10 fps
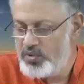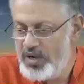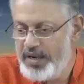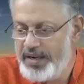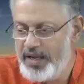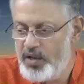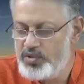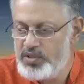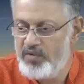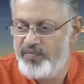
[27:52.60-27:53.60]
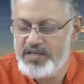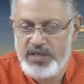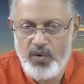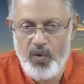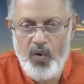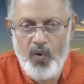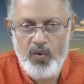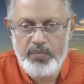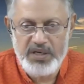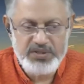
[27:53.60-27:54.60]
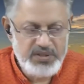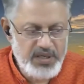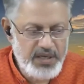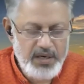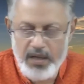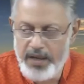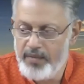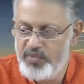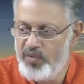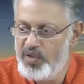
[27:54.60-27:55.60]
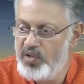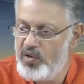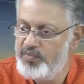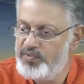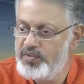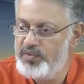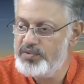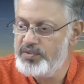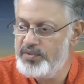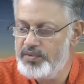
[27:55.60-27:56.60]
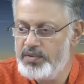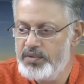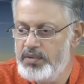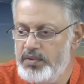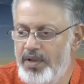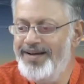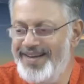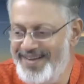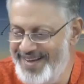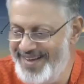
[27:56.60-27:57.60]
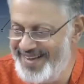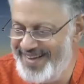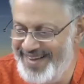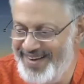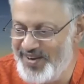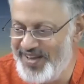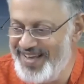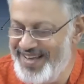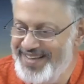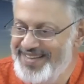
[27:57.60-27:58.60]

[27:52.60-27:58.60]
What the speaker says: should not take yourself as a grown person. I am the mother of so and so. Okay.